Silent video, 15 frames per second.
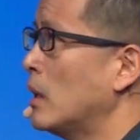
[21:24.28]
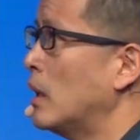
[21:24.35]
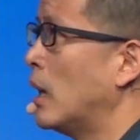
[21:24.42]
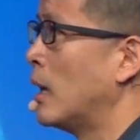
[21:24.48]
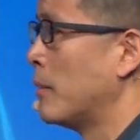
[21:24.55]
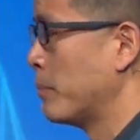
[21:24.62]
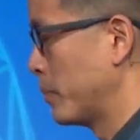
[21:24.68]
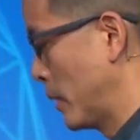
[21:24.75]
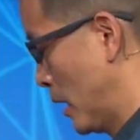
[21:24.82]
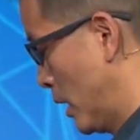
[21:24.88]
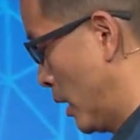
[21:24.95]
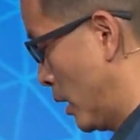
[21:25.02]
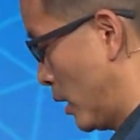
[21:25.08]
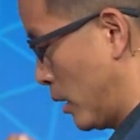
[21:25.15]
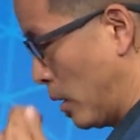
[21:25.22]
Um,
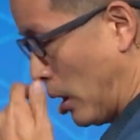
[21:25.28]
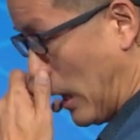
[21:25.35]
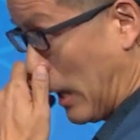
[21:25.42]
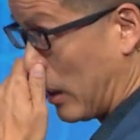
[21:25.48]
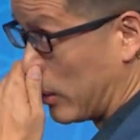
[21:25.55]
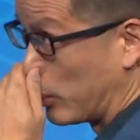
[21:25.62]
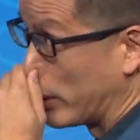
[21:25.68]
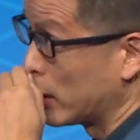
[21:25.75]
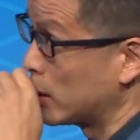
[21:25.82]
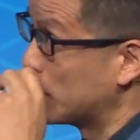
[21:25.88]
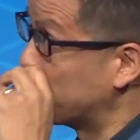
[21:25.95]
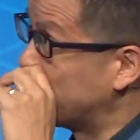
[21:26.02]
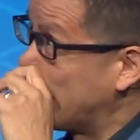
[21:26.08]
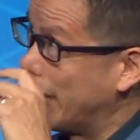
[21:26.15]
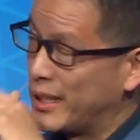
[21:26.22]
uh, we
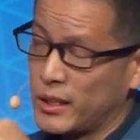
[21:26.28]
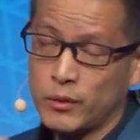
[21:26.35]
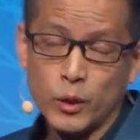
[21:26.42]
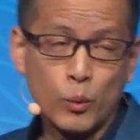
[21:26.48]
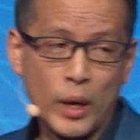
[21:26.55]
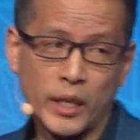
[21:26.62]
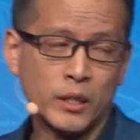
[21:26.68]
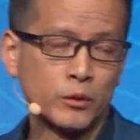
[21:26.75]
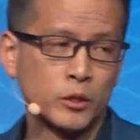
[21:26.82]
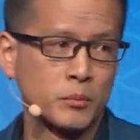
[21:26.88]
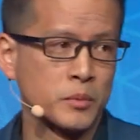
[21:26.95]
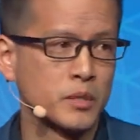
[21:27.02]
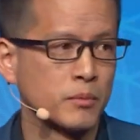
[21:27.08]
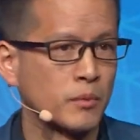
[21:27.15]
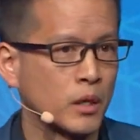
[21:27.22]
eliminated the waiting
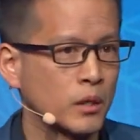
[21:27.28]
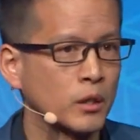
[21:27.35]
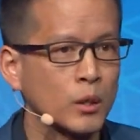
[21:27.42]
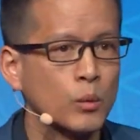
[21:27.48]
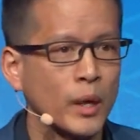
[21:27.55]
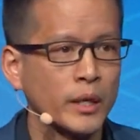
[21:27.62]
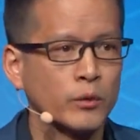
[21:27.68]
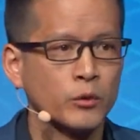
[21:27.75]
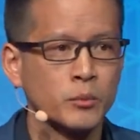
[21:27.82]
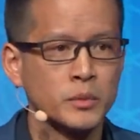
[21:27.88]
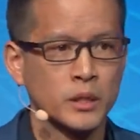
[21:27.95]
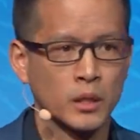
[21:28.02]
rooms. There are no waiting rooms